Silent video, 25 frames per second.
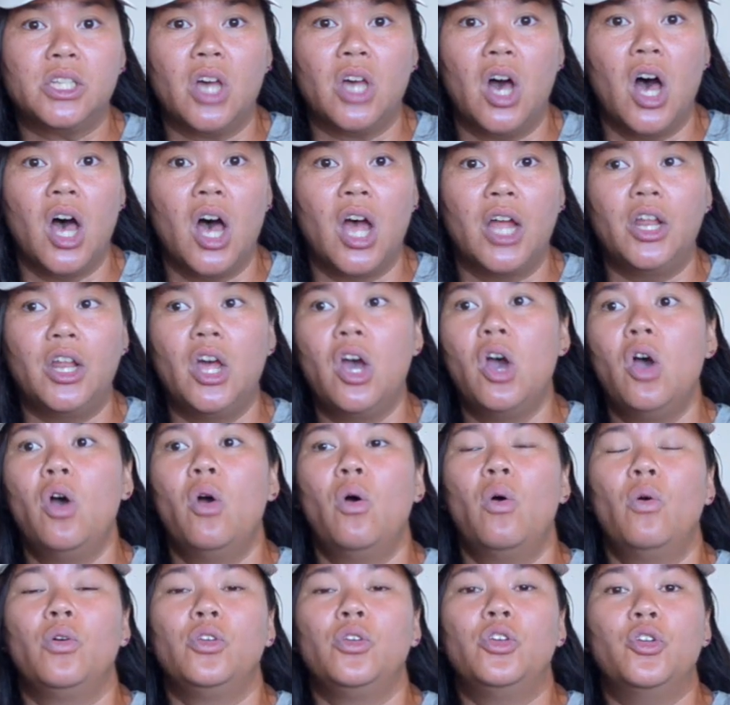on,
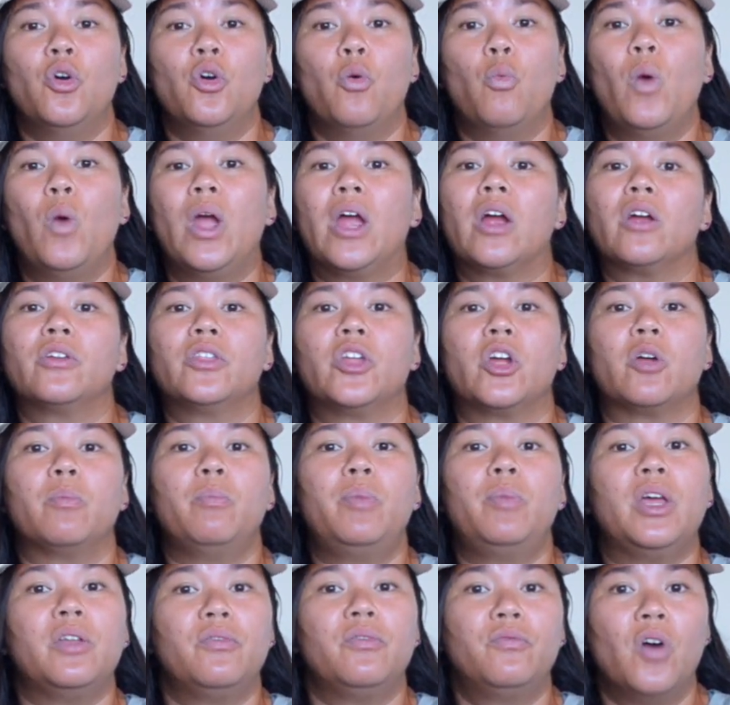where their
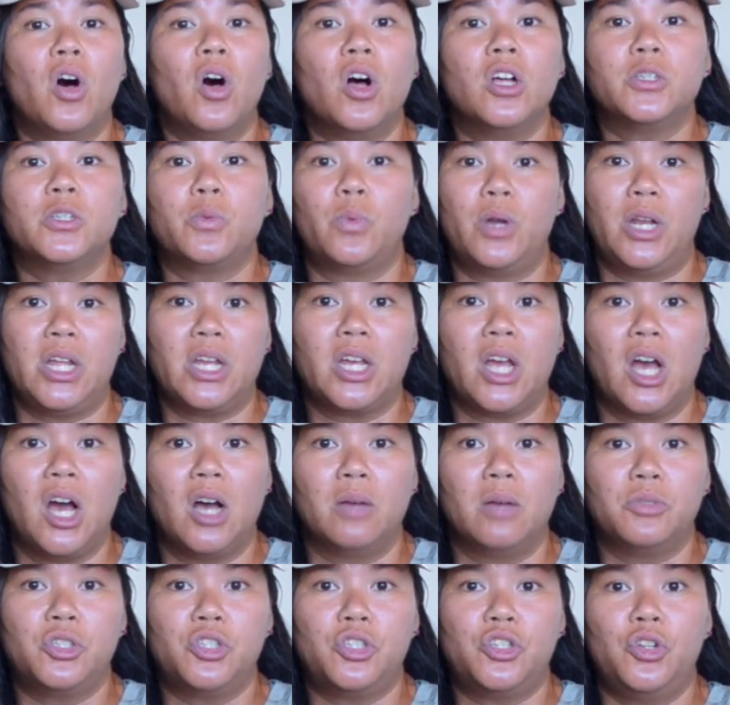pitfalls when it
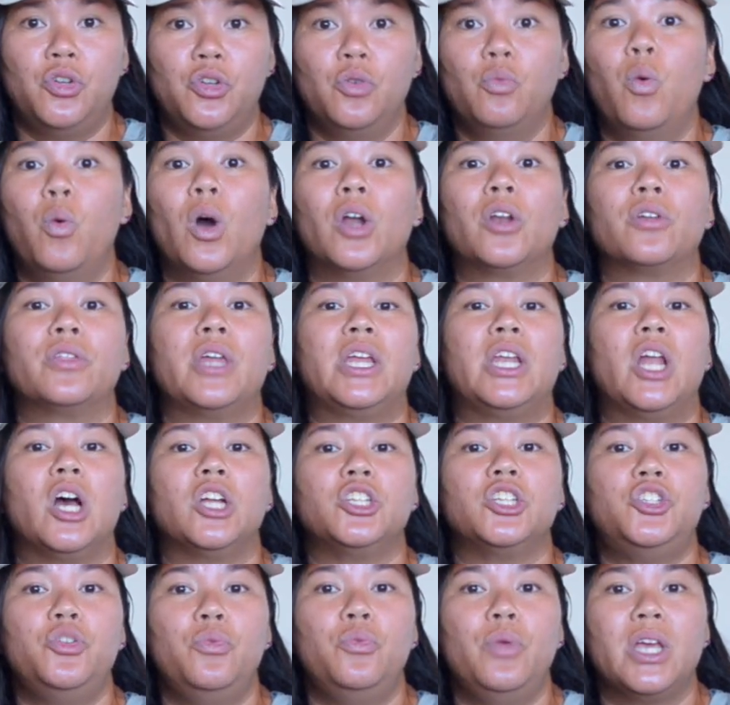comes to what are they
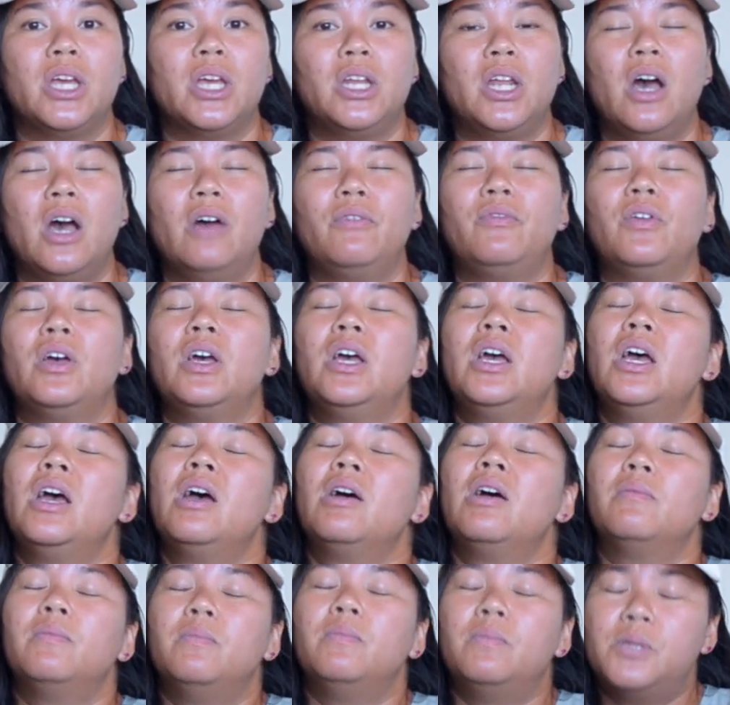not doing enough,
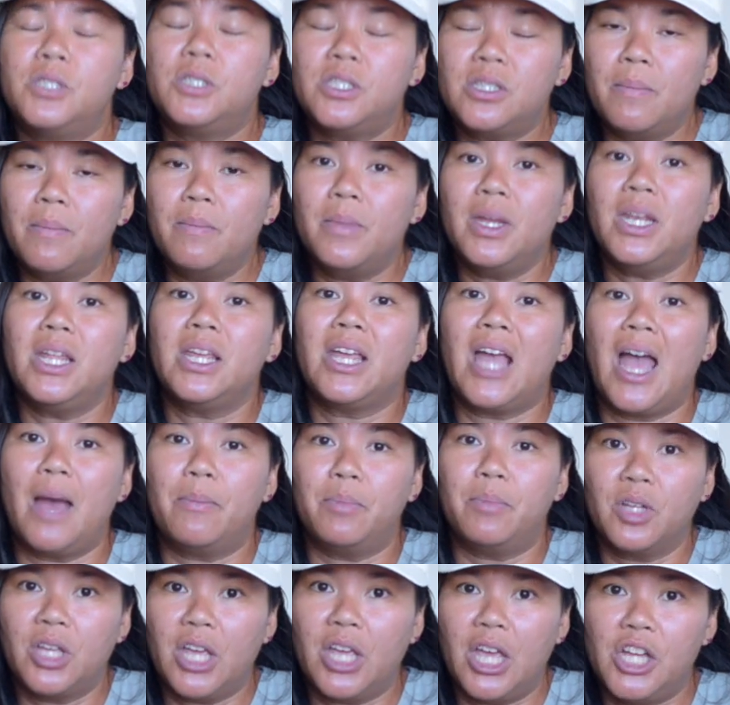submitting
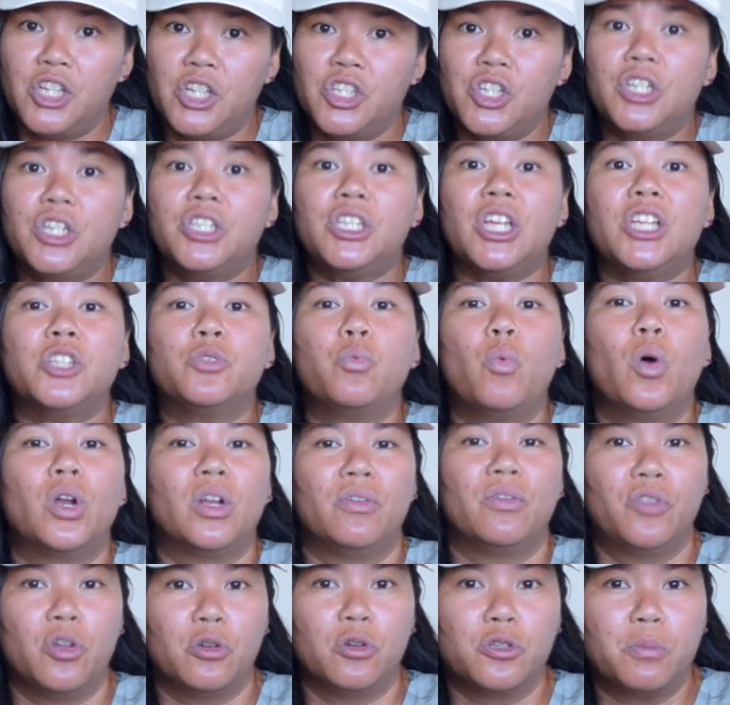applications is one
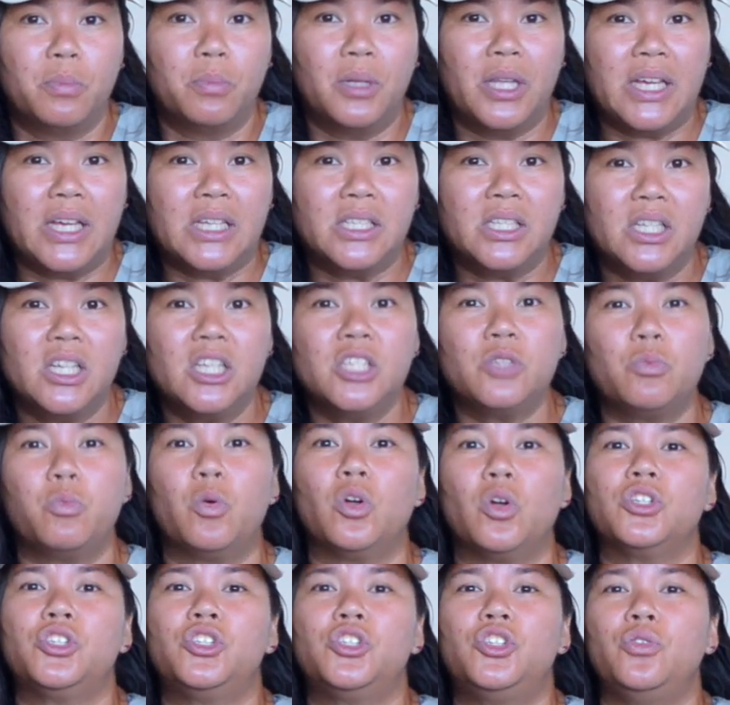of those places
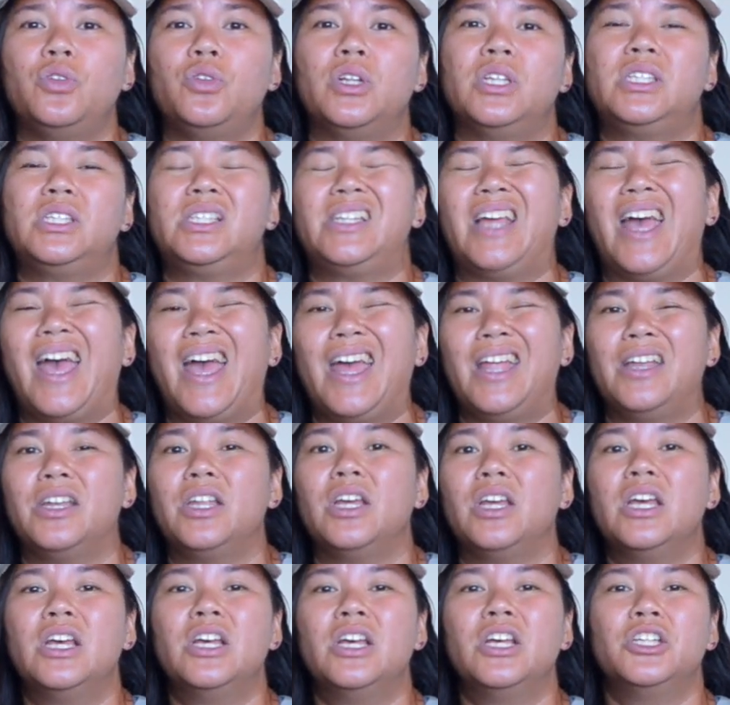where students tend
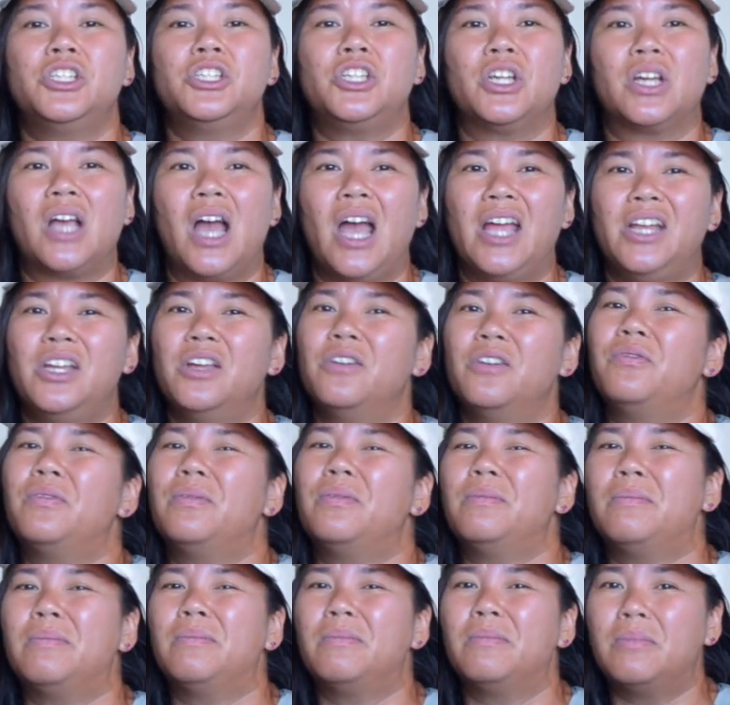to kind of
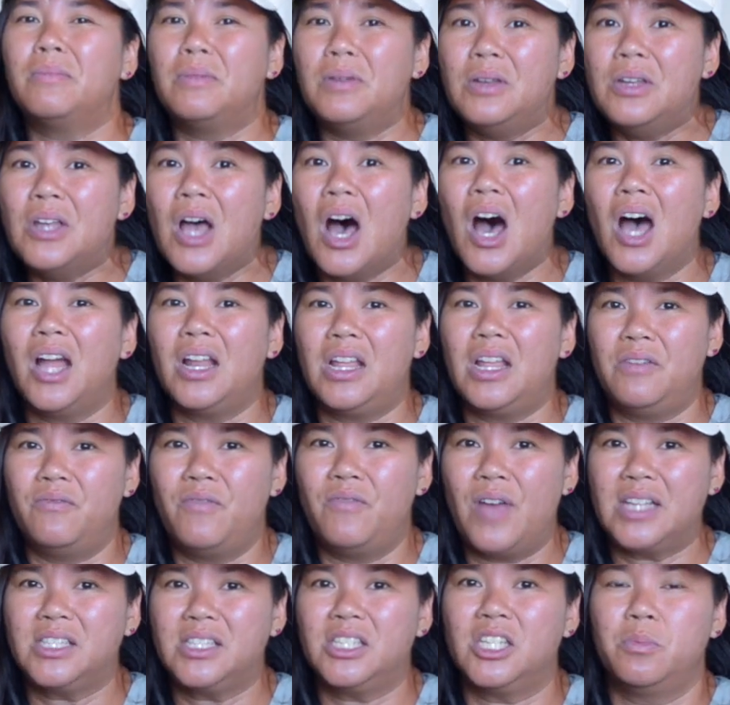not
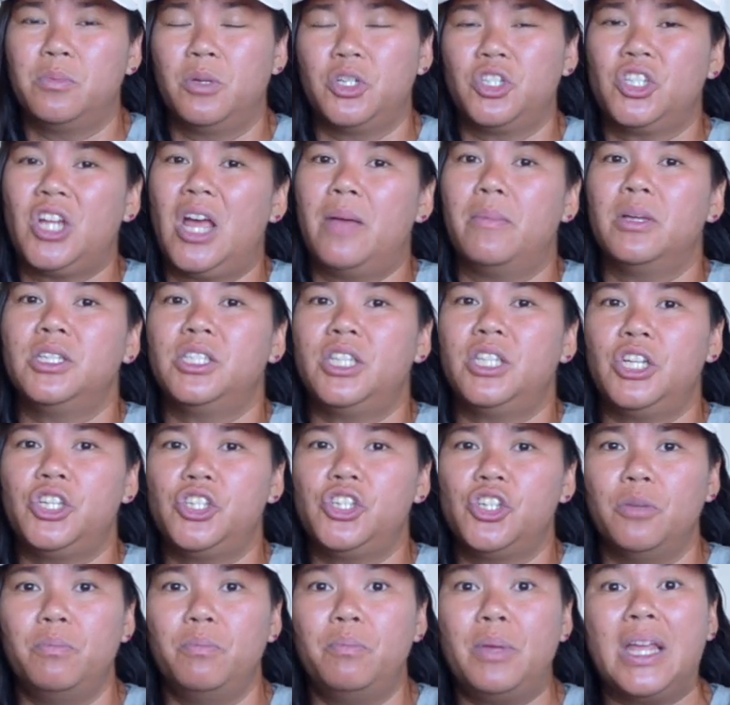invest as much time as they
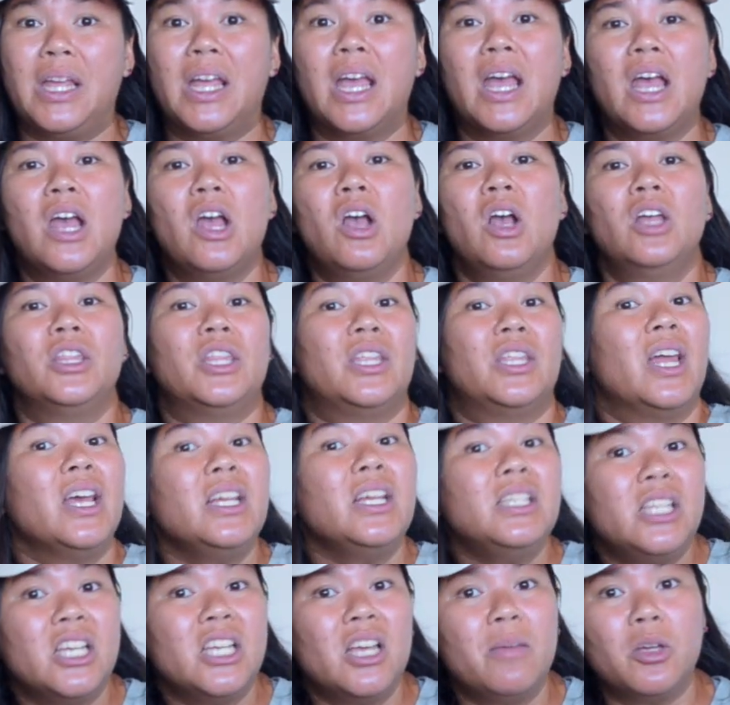should be. The
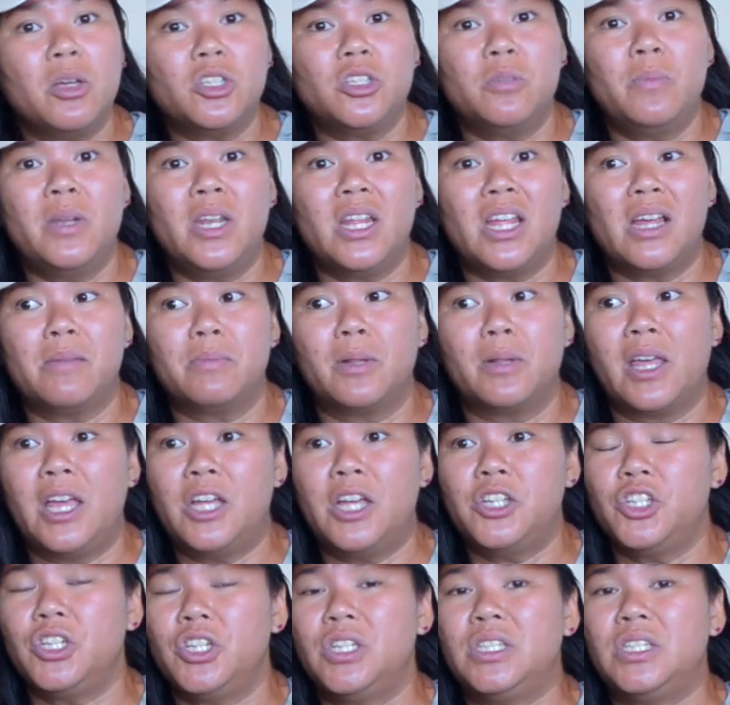nice thing about submitting applications